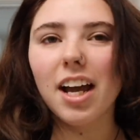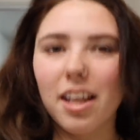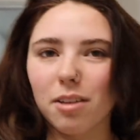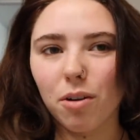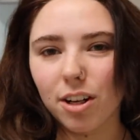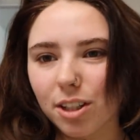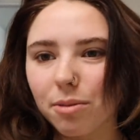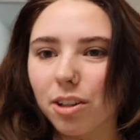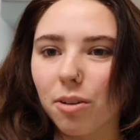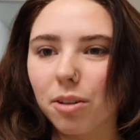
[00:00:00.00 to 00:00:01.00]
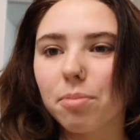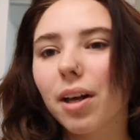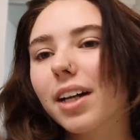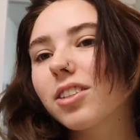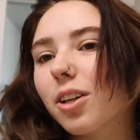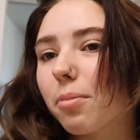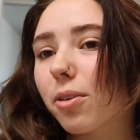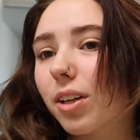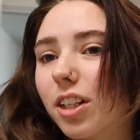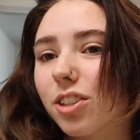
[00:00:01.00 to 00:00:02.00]
and then wash it with the Olaplex shampoo
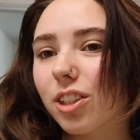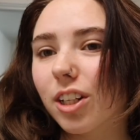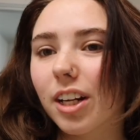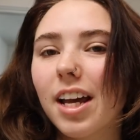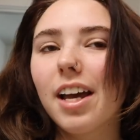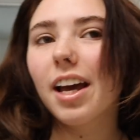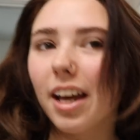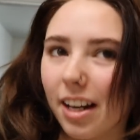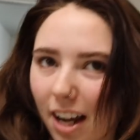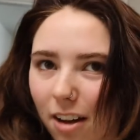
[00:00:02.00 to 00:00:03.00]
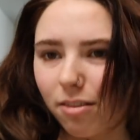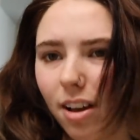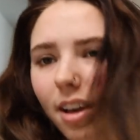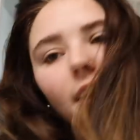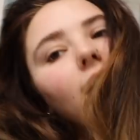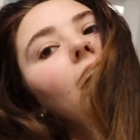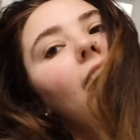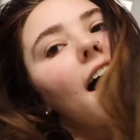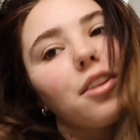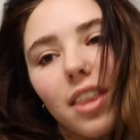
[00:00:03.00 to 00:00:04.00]
and conditioner and have
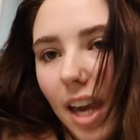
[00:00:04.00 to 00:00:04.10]
healthy